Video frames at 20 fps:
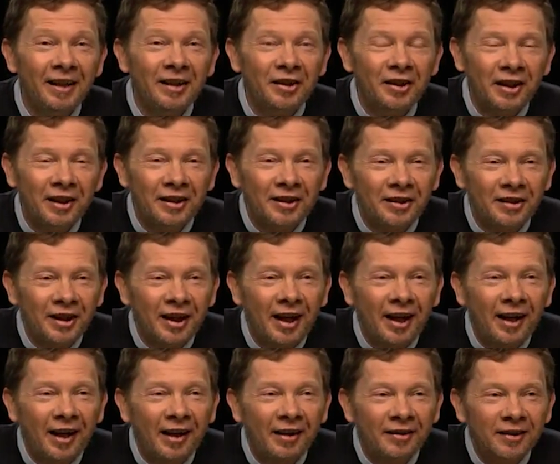it's, it's
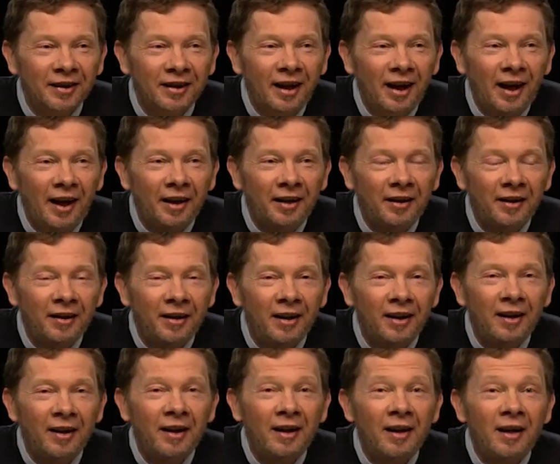there as an
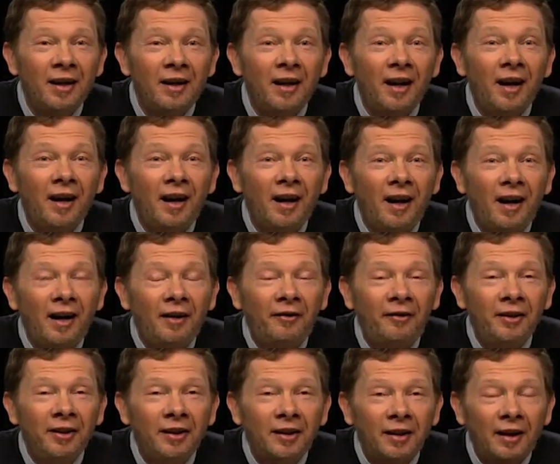
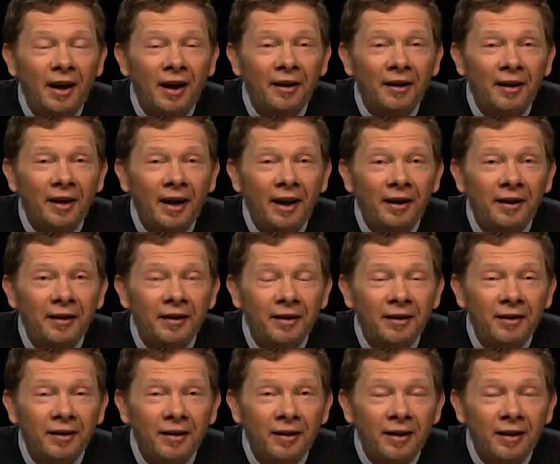unreal, an un,